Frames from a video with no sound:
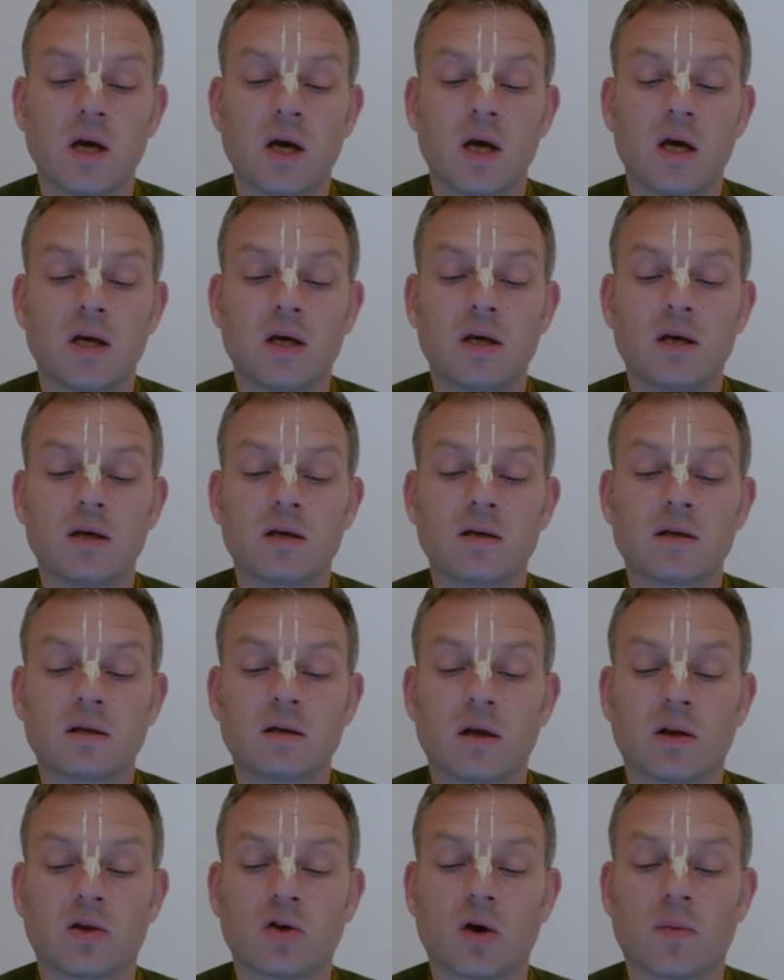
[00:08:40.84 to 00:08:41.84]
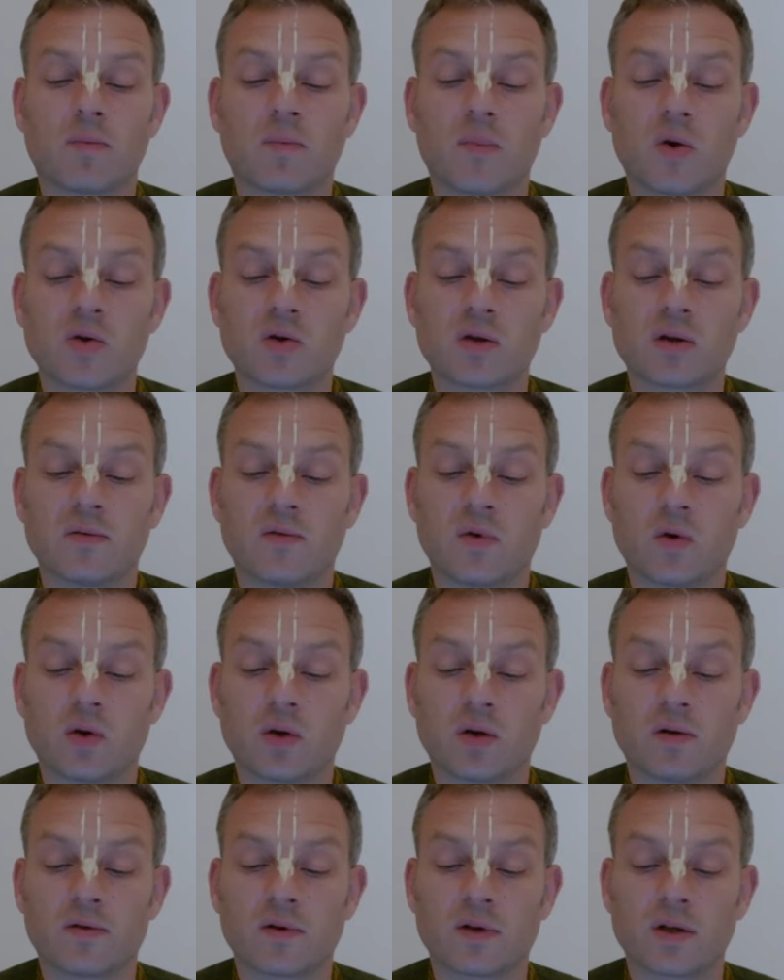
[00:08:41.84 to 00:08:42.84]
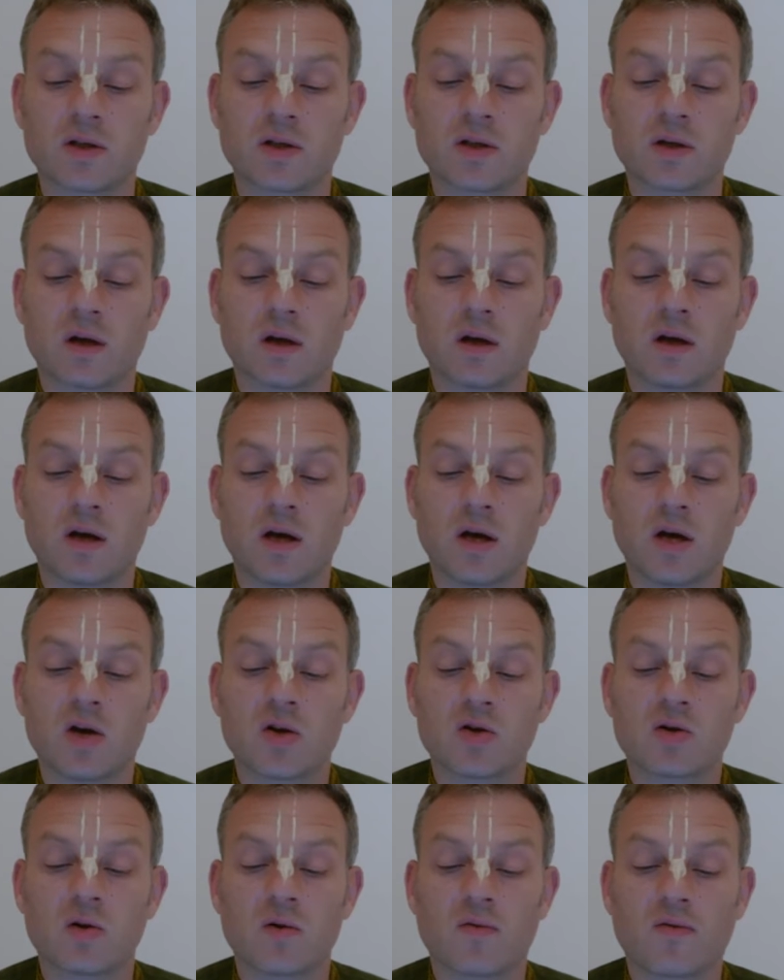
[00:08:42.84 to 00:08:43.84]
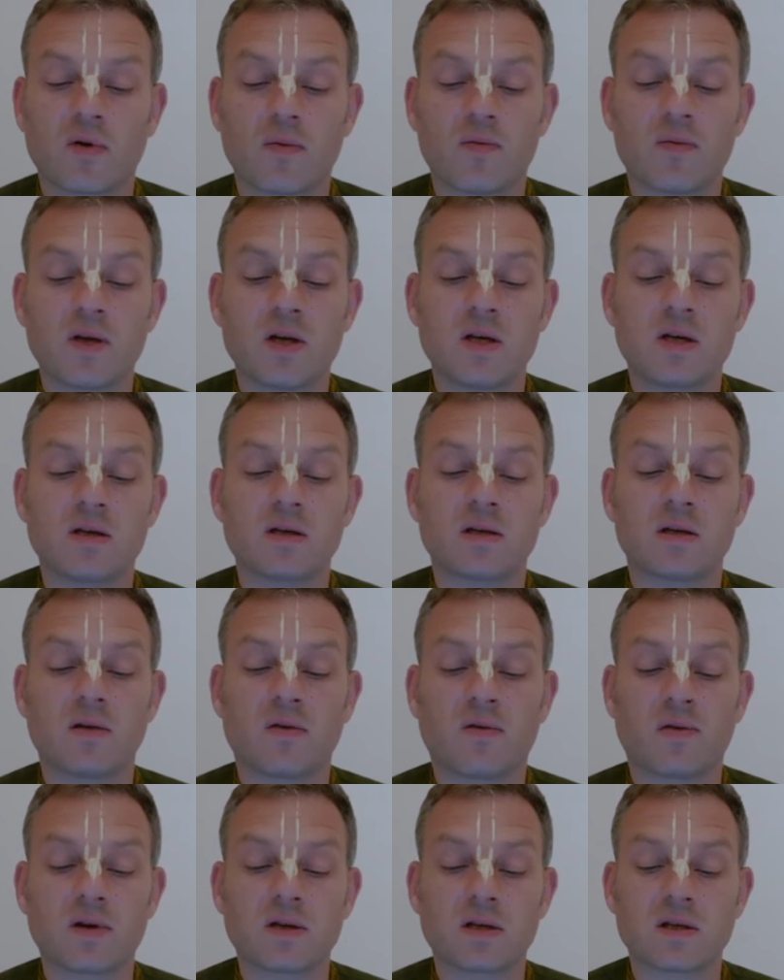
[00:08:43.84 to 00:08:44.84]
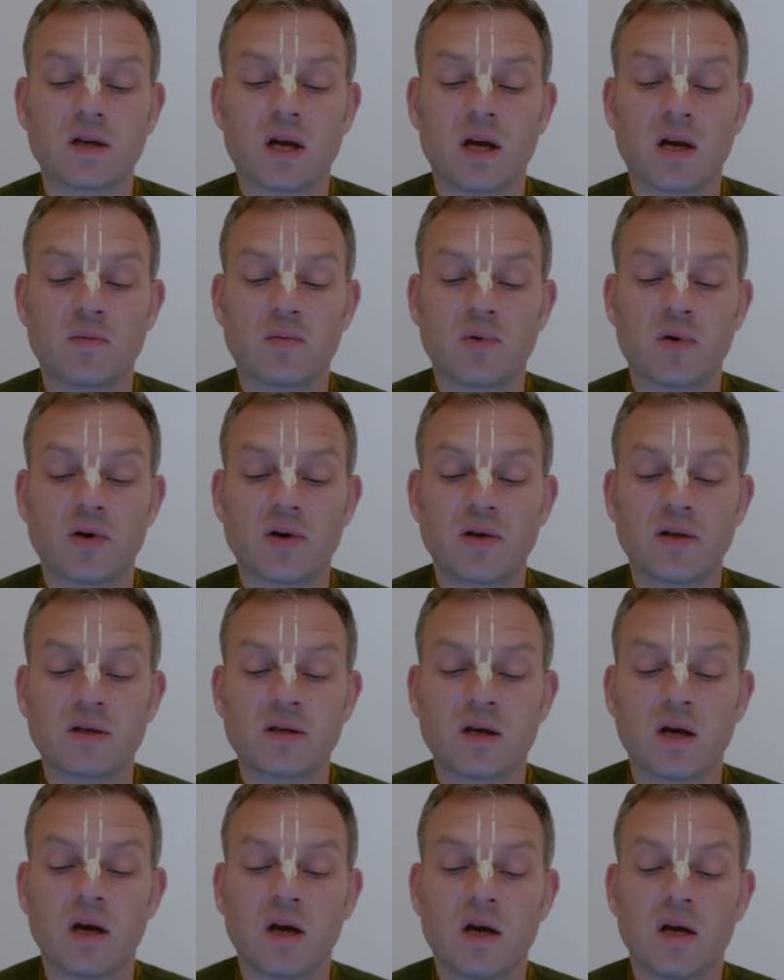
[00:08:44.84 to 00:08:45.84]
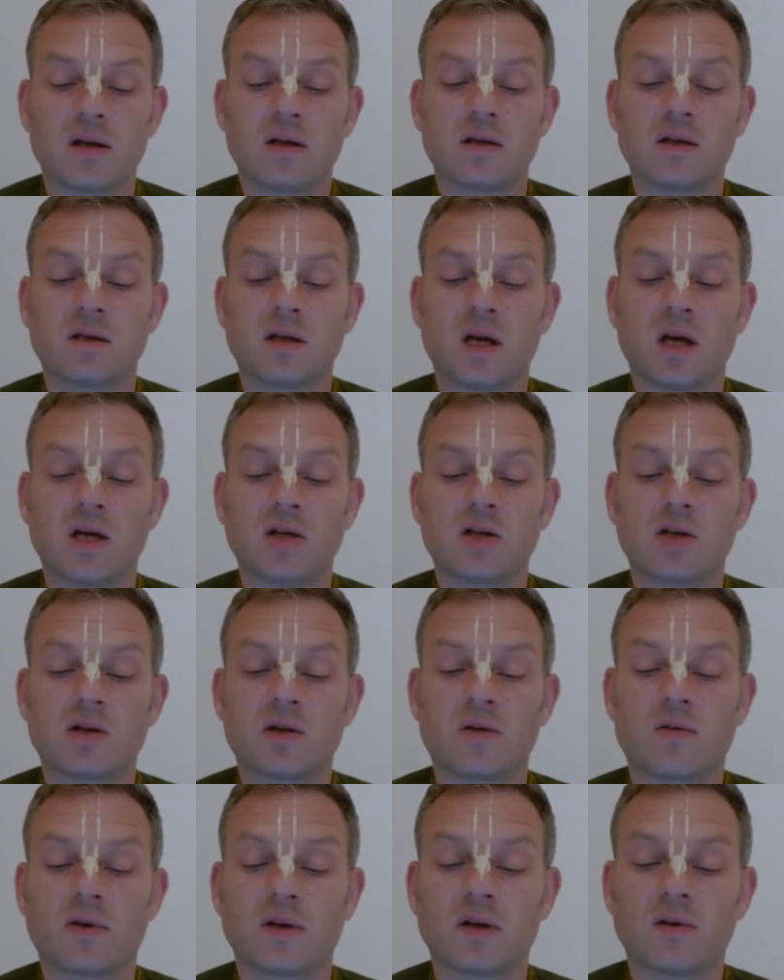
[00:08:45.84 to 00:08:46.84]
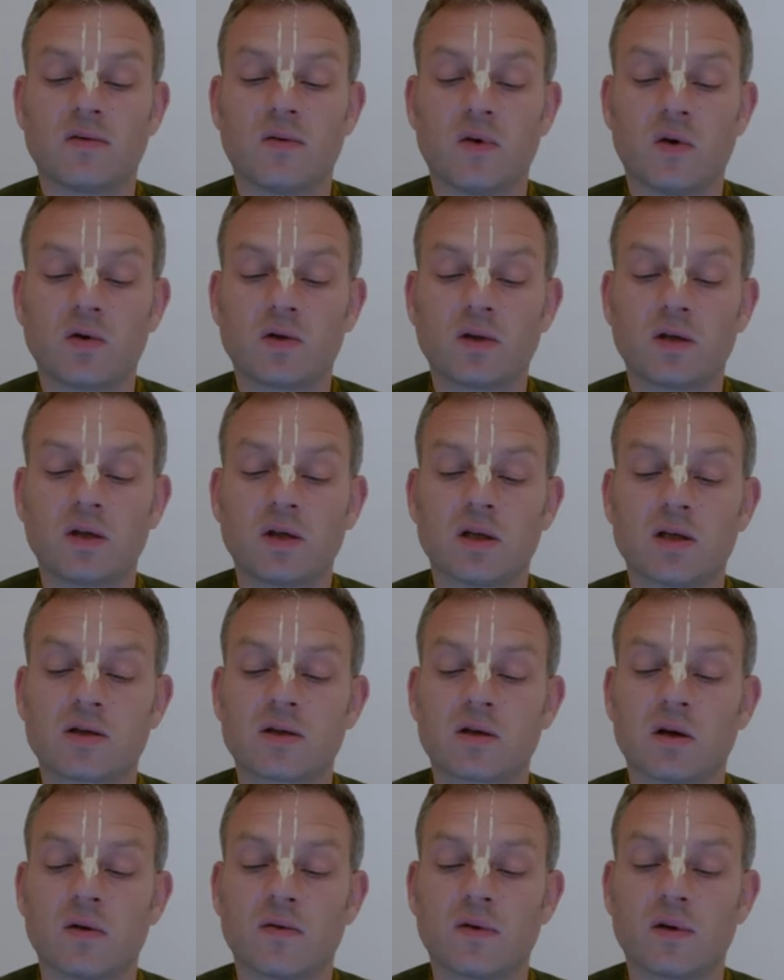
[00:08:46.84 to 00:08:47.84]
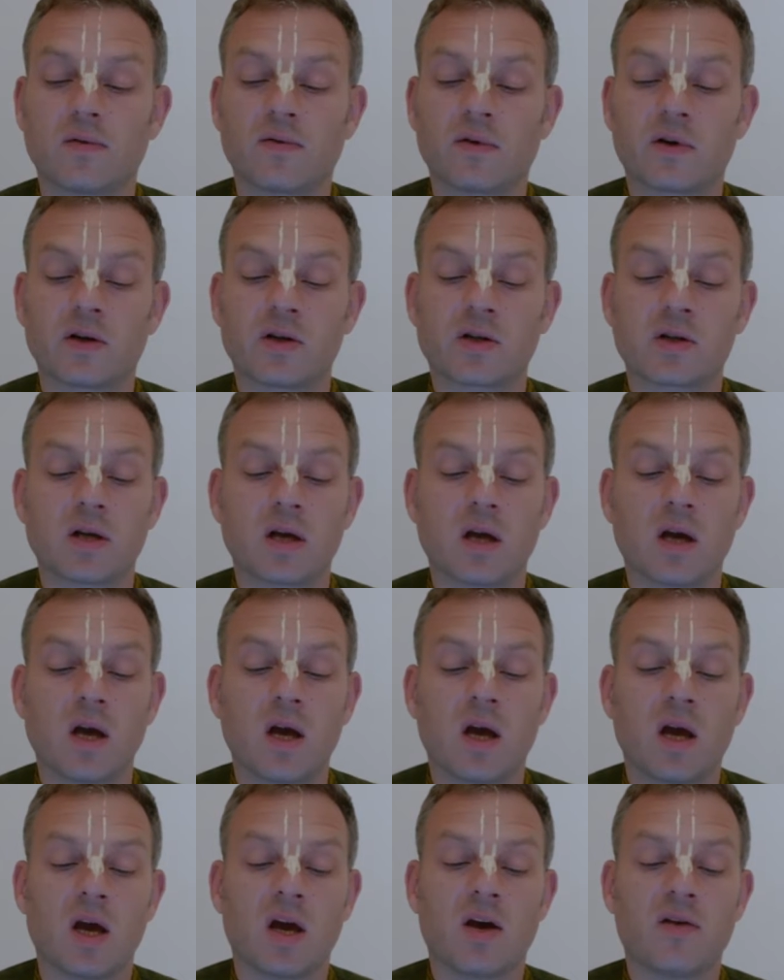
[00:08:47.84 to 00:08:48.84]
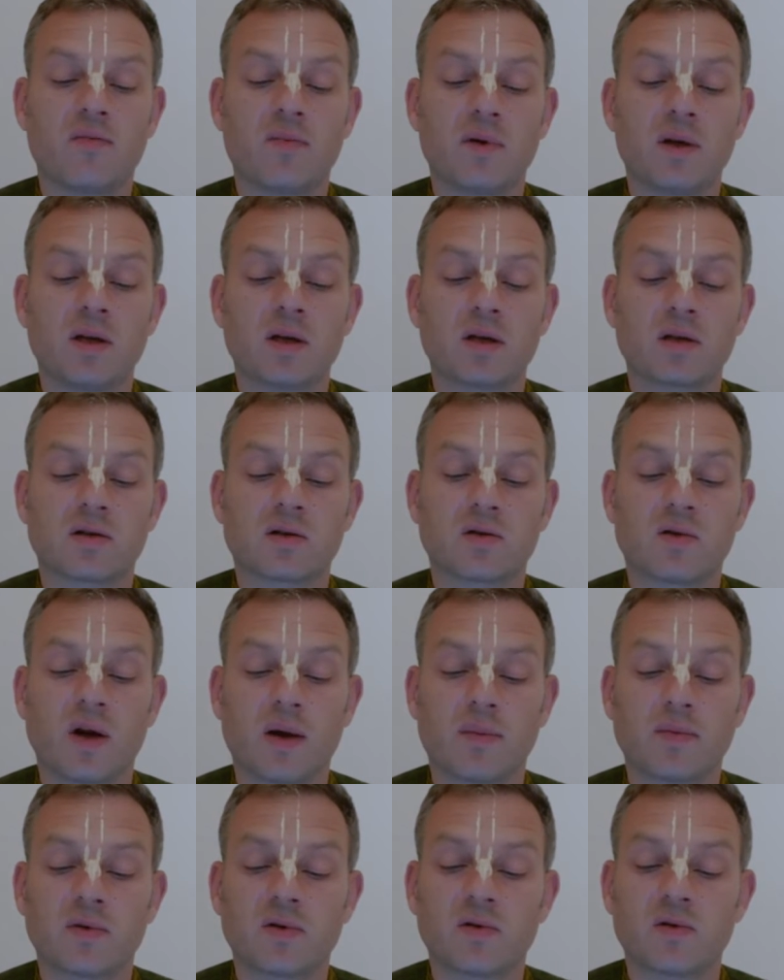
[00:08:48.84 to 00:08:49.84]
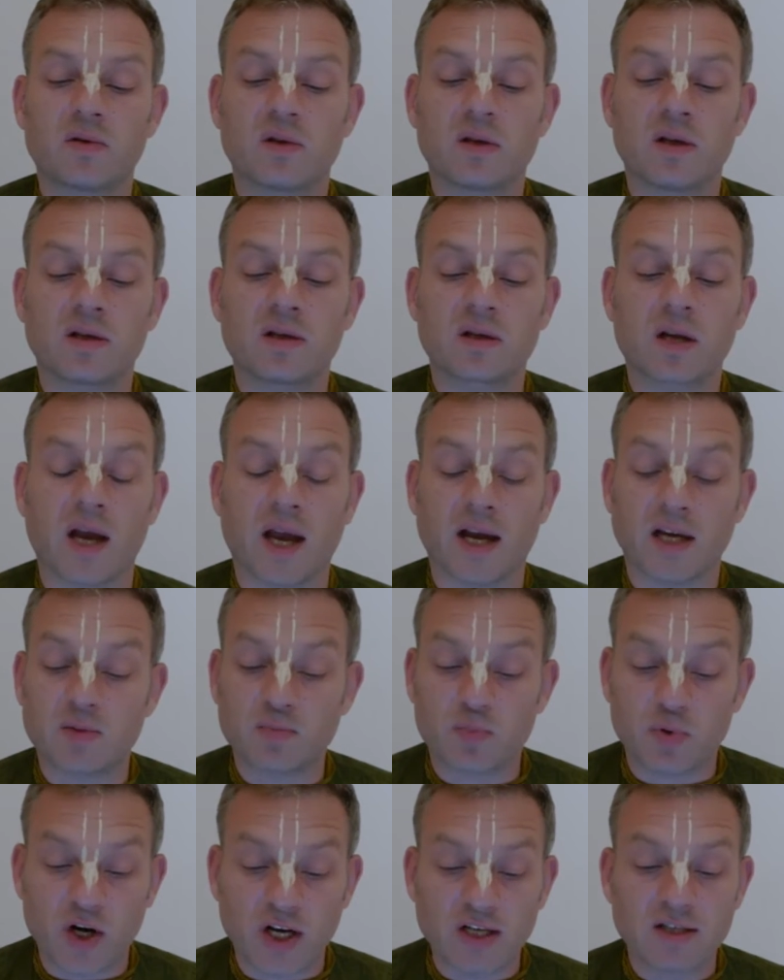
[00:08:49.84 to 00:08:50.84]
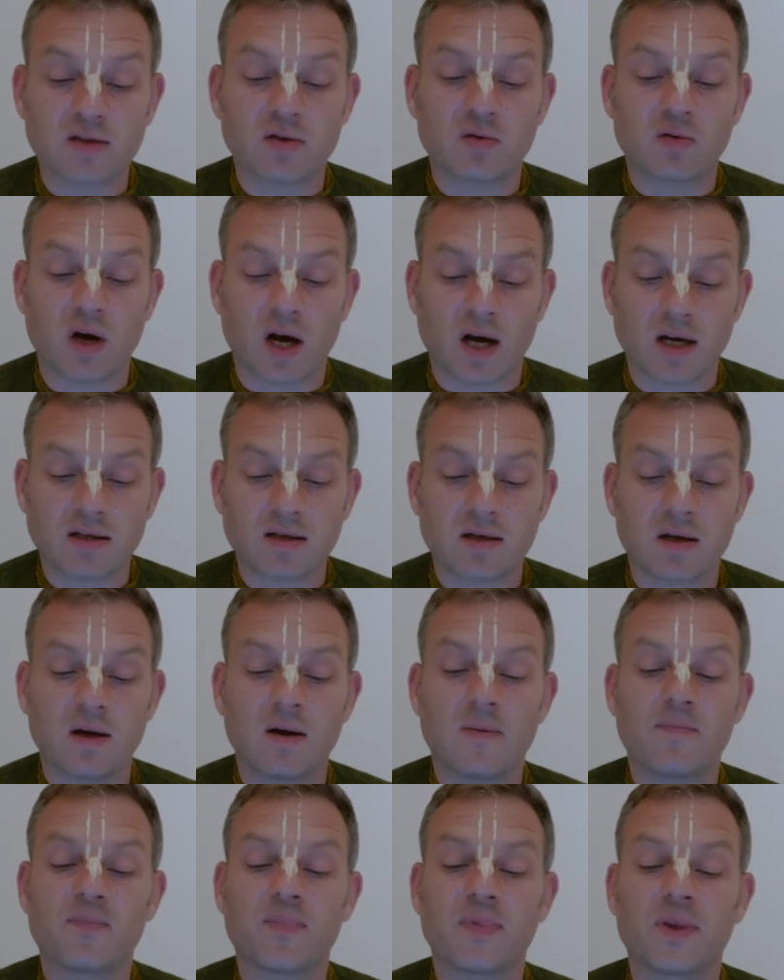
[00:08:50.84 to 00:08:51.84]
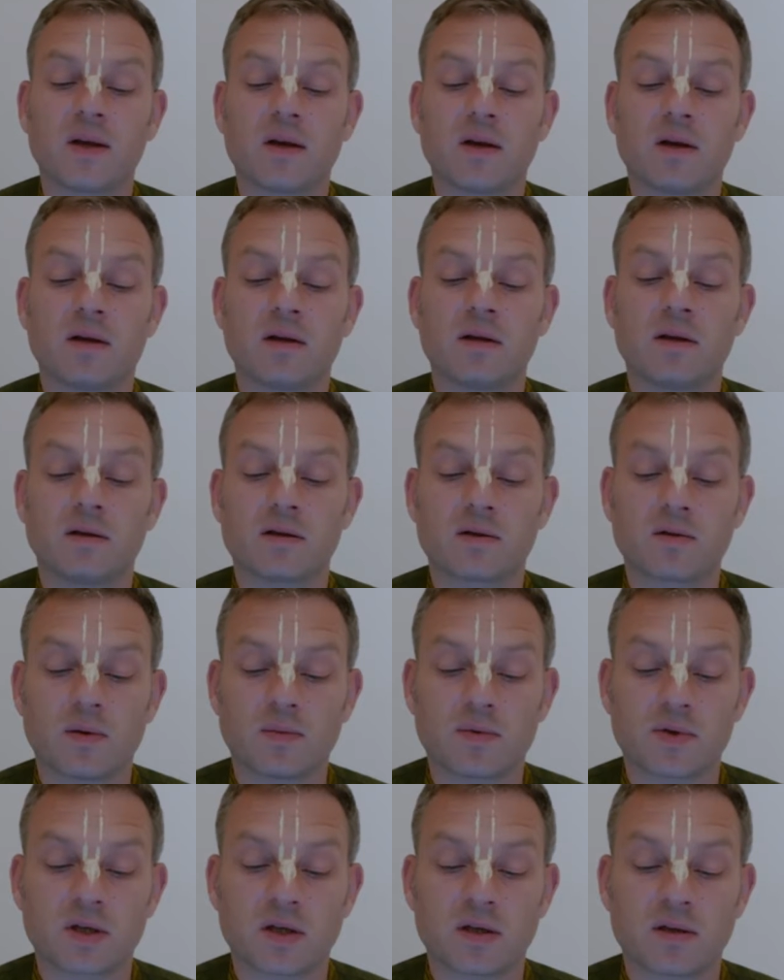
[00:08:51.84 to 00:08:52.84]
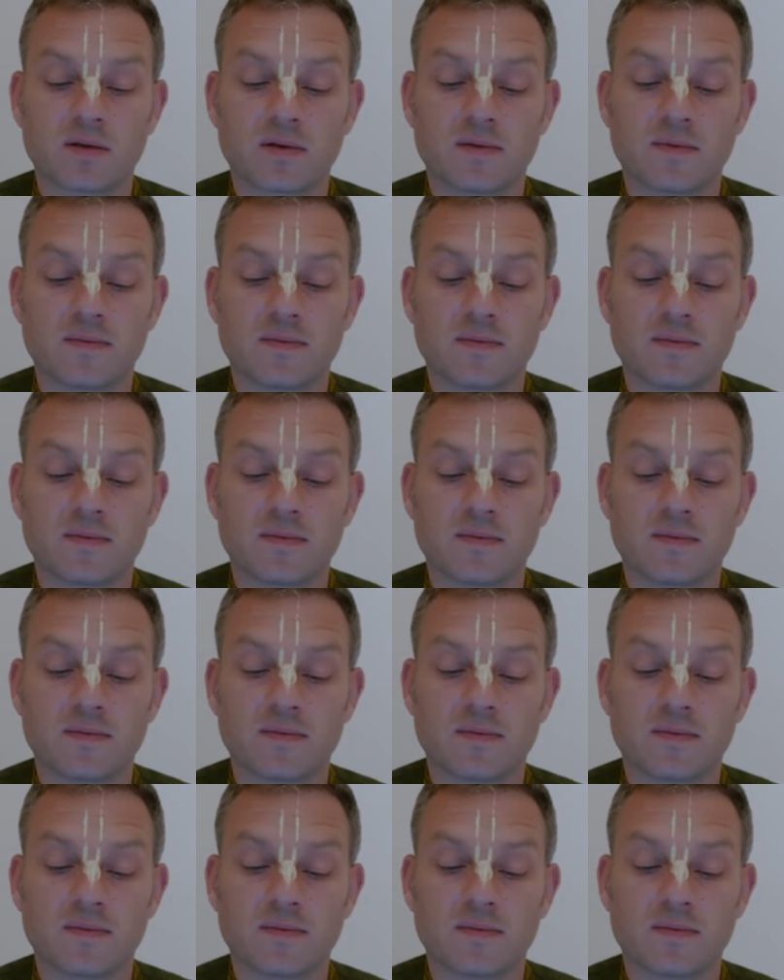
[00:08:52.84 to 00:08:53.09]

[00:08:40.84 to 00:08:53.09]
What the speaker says: He is the topmost devotee of Krishna. So from these different standpoints, the stages of a devotee, a servant of Krishna, have been expressed to us in the scriptures.